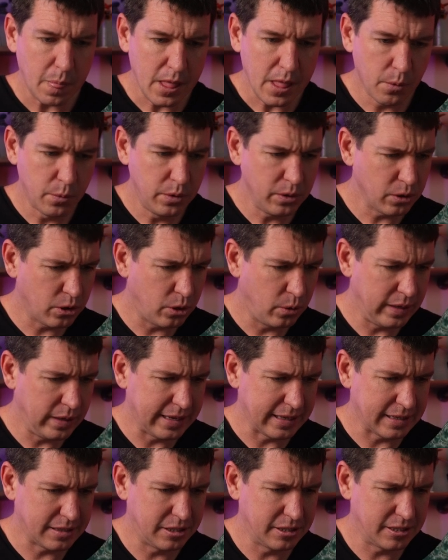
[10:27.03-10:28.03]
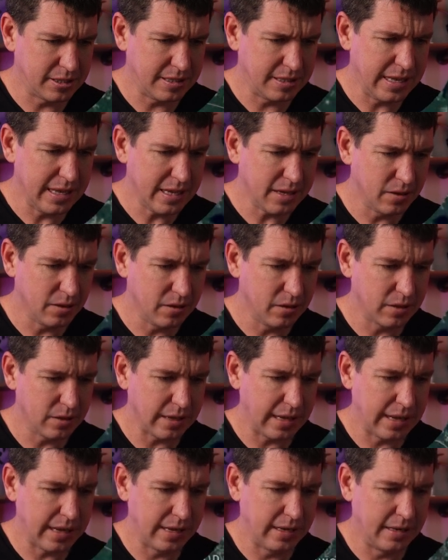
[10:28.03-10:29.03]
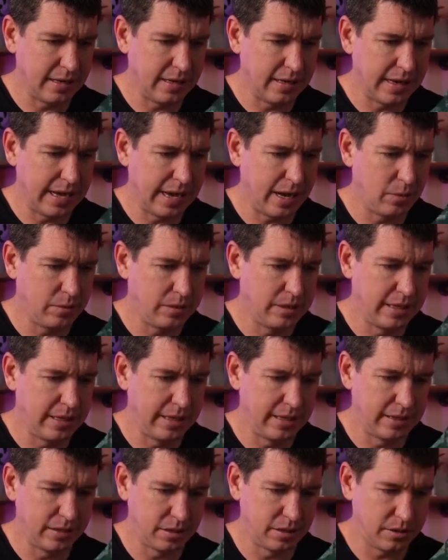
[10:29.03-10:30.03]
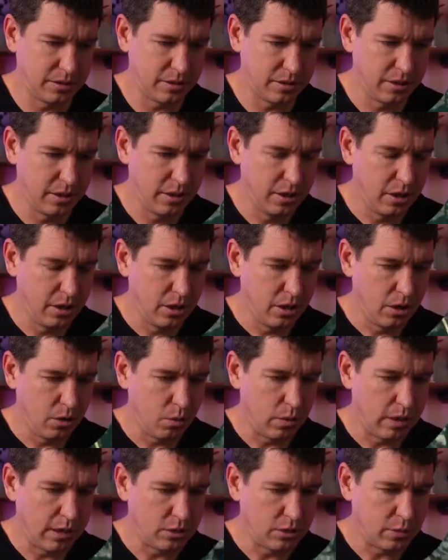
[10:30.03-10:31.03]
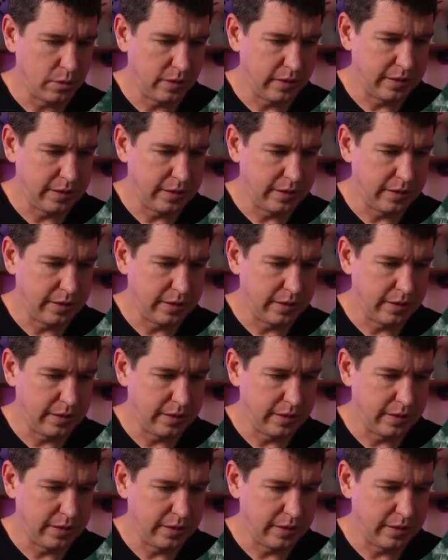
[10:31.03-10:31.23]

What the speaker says: Real quick, just take a look at how dense Roswell